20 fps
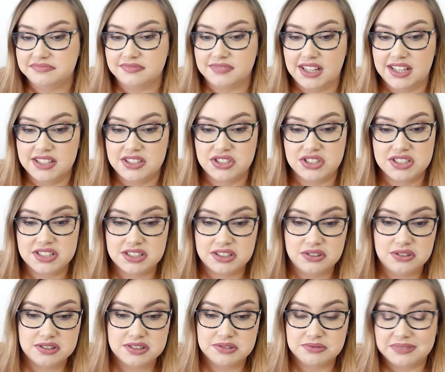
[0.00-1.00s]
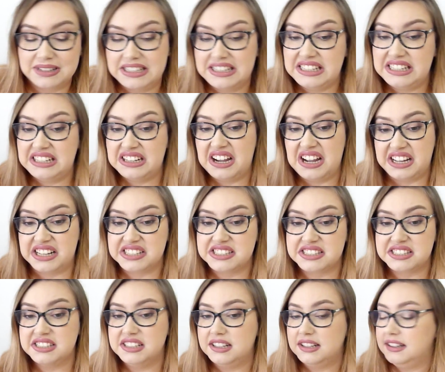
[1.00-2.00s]
It just looks really
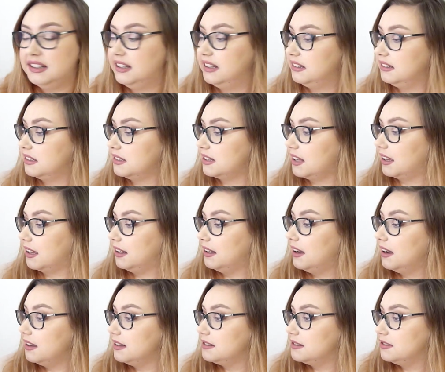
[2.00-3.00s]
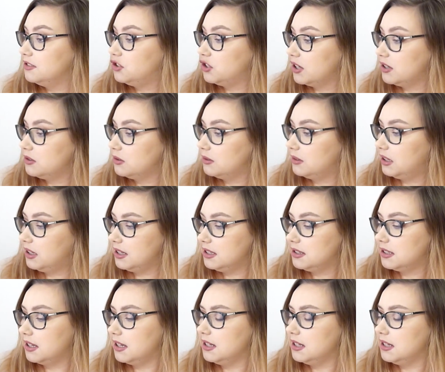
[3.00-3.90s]
nice. Looks like a nice gentle cleanser.